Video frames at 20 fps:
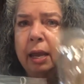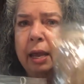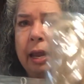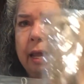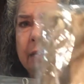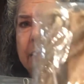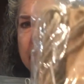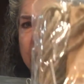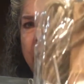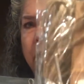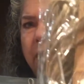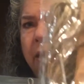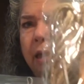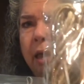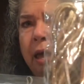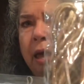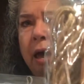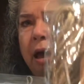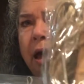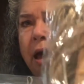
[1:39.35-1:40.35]
It has a little
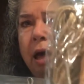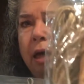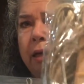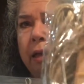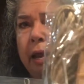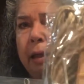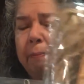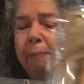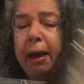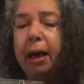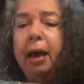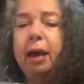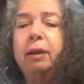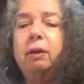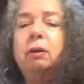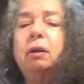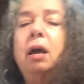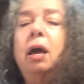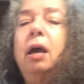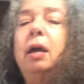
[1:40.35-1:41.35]
holiday
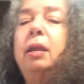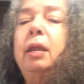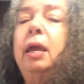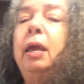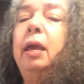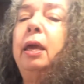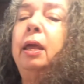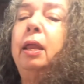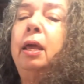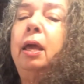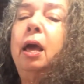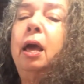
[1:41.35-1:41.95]
pattern on it.